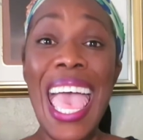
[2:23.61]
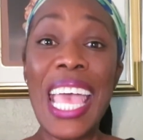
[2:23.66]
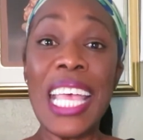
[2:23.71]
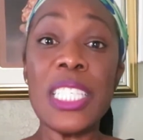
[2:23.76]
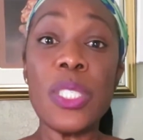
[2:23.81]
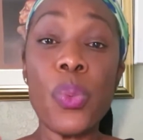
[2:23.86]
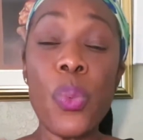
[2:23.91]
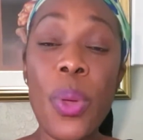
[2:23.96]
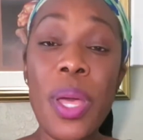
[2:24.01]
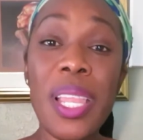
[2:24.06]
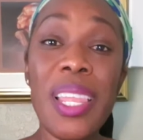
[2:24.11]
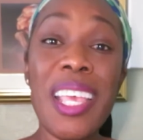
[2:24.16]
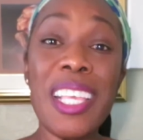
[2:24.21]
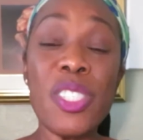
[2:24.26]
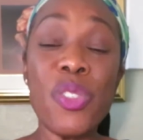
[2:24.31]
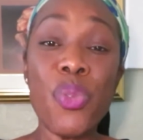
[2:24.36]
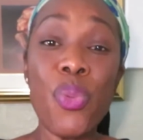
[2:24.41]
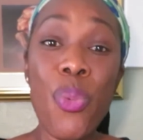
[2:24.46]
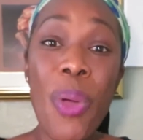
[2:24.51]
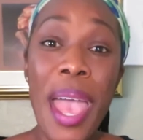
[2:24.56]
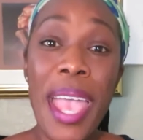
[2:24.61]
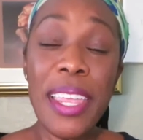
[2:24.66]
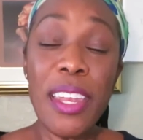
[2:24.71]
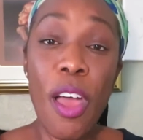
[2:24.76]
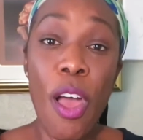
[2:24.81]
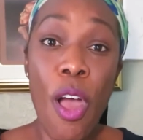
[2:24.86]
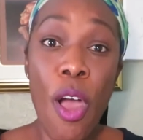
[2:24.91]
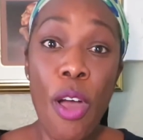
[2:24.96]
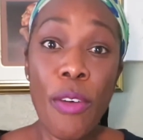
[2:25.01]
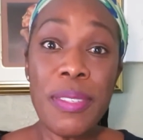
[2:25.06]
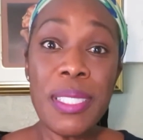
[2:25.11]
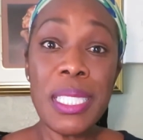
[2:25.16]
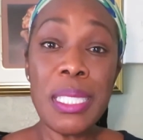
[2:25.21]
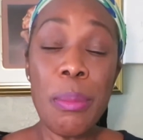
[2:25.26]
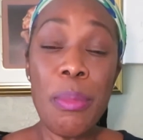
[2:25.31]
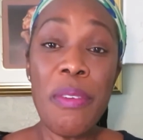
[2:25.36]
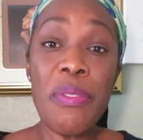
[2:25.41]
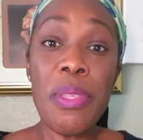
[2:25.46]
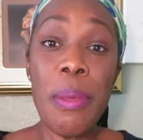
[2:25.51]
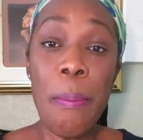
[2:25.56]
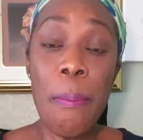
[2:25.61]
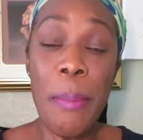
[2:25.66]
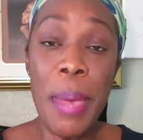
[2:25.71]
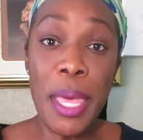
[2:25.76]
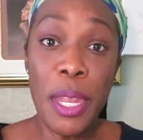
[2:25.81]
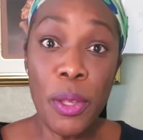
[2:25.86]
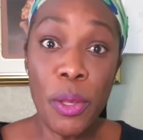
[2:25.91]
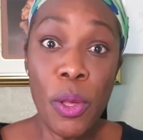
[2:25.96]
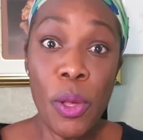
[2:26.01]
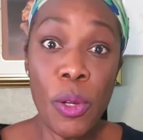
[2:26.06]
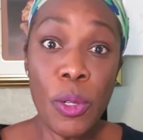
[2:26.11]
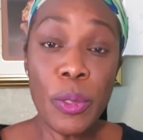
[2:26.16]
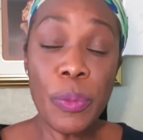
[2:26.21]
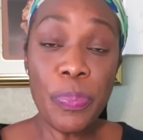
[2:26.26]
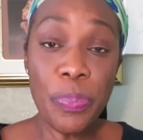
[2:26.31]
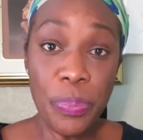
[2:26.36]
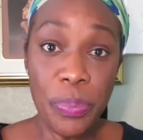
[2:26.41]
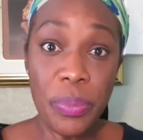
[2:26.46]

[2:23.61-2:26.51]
as well as write off some of the medical